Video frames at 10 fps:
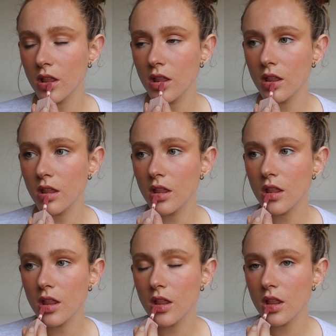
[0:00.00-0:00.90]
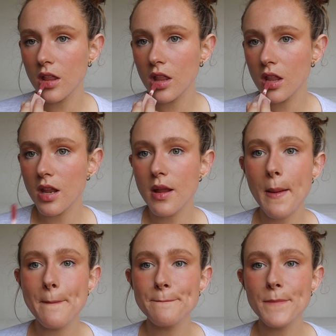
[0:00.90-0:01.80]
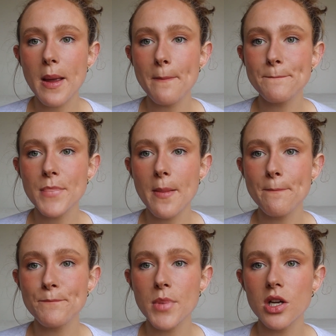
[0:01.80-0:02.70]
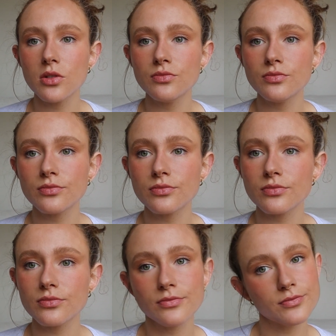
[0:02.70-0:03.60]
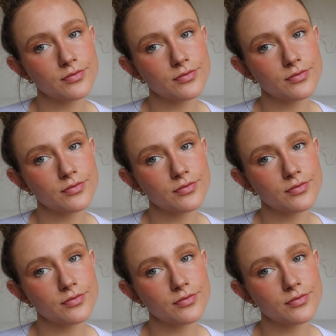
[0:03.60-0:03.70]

we were within like the Ks that you could go